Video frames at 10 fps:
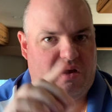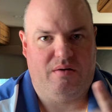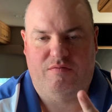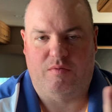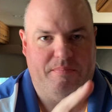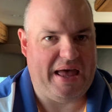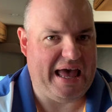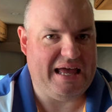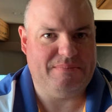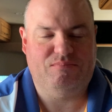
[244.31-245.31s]
from
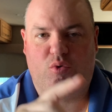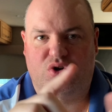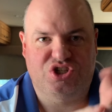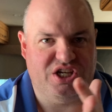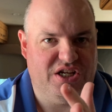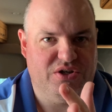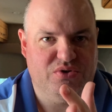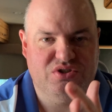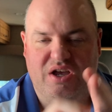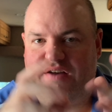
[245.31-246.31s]
pat or
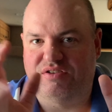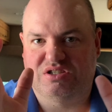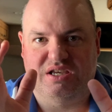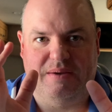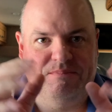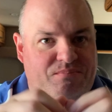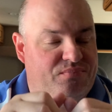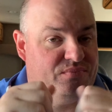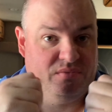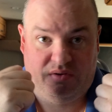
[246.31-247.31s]
geno's obviously
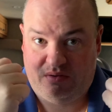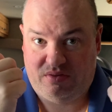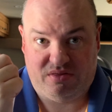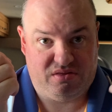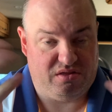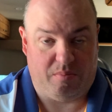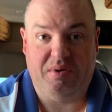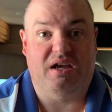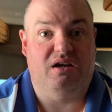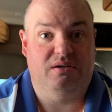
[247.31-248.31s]
they're
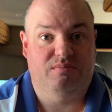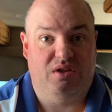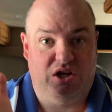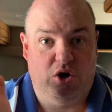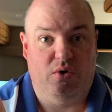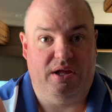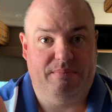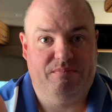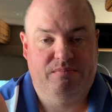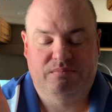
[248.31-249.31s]
big they know it
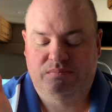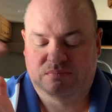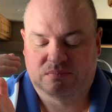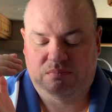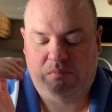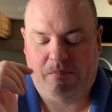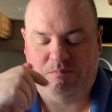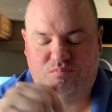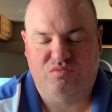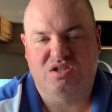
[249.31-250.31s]

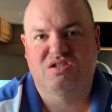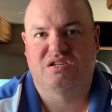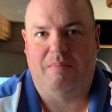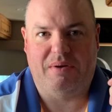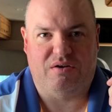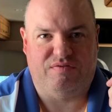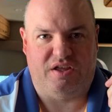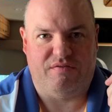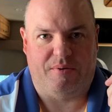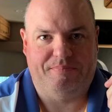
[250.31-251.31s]
this has got better
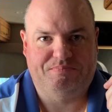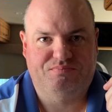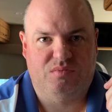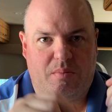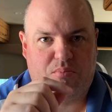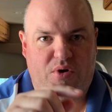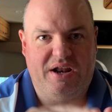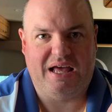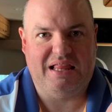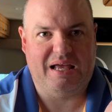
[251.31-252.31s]
flavor. The bread
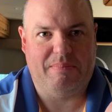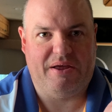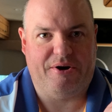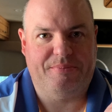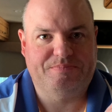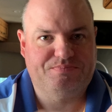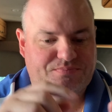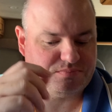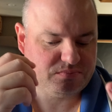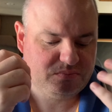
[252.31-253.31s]
I like better.
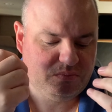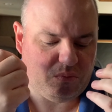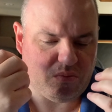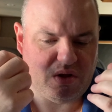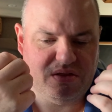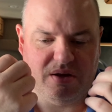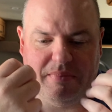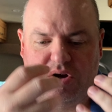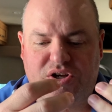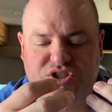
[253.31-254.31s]
The
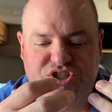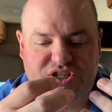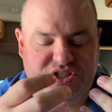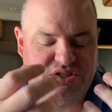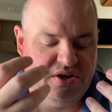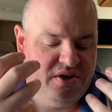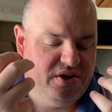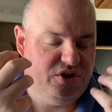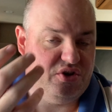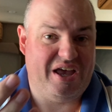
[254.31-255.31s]
American cheese,
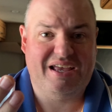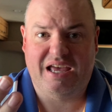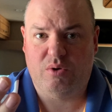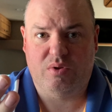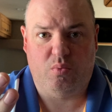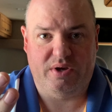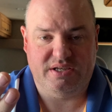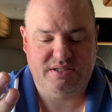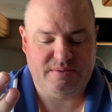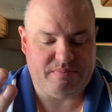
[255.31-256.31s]
you can get it with
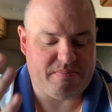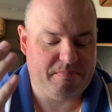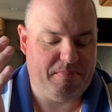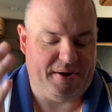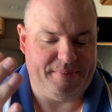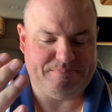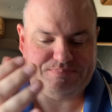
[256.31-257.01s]
whiz, but